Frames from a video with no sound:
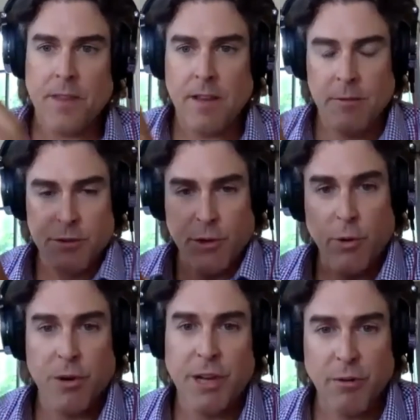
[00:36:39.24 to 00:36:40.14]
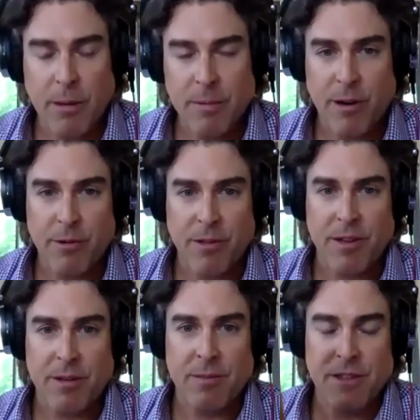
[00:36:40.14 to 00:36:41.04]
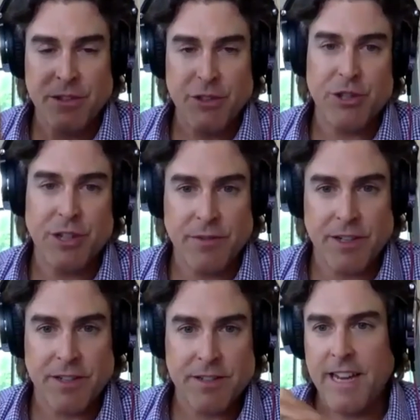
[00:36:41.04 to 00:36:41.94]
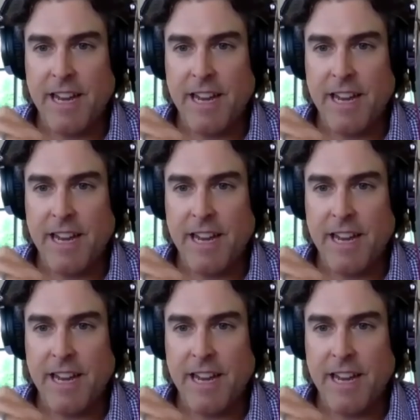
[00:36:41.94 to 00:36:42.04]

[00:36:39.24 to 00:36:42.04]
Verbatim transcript: I was recording a webinar with him. He's in Geneva.